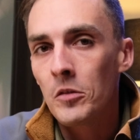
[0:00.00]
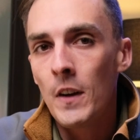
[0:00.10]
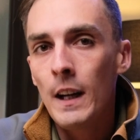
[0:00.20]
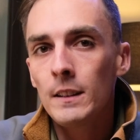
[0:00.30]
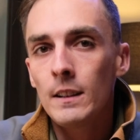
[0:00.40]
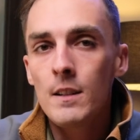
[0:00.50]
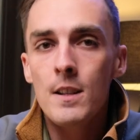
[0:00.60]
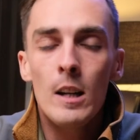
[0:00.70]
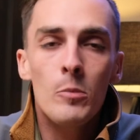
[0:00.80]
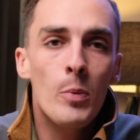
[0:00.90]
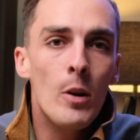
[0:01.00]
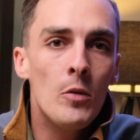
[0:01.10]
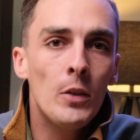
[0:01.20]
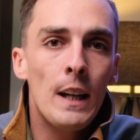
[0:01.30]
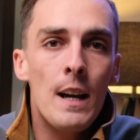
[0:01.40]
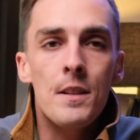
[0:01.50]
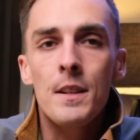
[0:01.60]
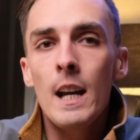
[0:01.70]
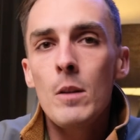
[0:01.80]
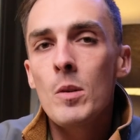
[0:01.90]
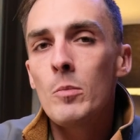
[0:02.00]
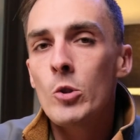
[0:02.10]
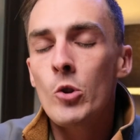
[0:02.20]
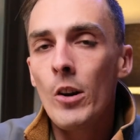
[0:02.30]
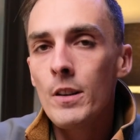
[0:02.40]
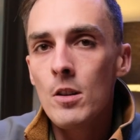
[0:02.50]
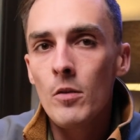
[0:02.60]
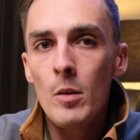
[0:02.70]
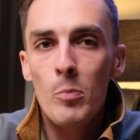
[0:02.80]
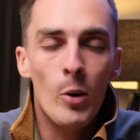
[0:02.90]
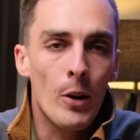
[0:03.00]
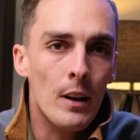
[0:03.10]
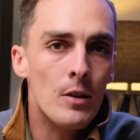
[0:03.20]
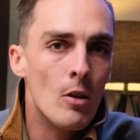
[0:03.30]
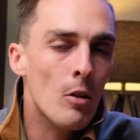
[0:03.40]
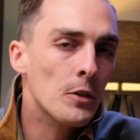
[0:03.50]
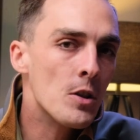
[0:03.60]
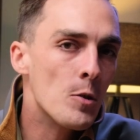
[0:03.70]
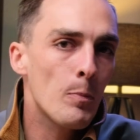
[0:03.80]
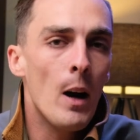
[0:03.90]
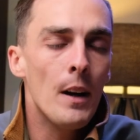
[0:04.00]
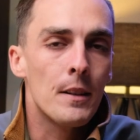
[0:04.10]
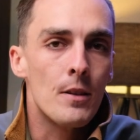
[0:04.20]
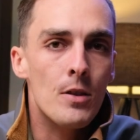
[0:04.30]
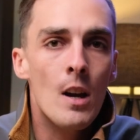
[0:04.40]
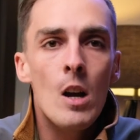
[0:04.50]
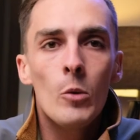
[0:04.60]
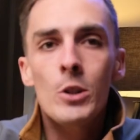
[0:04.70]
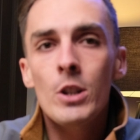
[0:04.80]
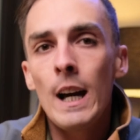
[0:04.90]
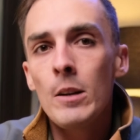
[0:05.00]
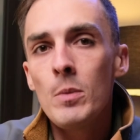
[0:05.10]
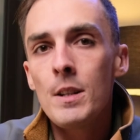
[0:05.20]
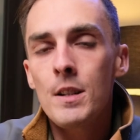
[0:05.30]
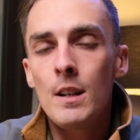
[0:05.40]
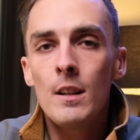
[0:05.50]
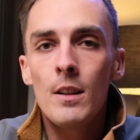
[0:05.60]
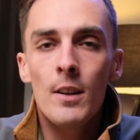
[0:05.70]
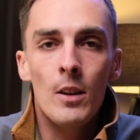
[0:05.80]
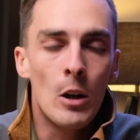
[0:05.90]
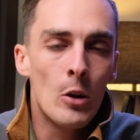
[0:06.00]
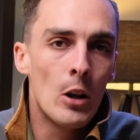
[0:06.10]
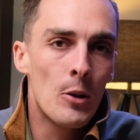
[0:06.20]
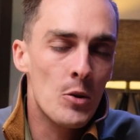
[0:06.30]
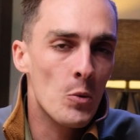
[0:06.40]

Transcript: fact is that PROFIT has named the majority of their products after spiders, which can be seen in their logo as